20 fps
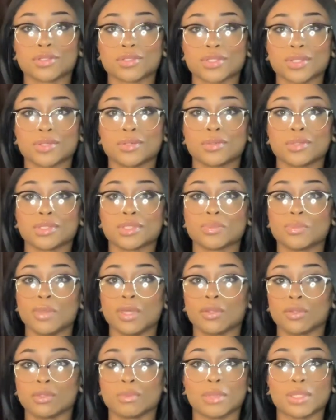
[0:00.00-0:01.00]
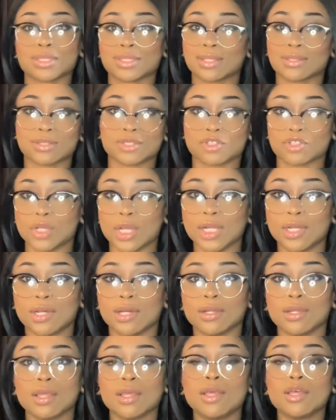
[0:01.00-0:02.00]
So it may only make sense to try it
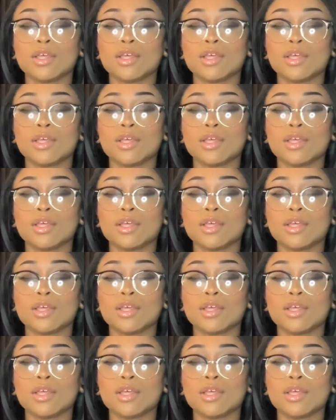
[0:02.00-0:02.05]
on.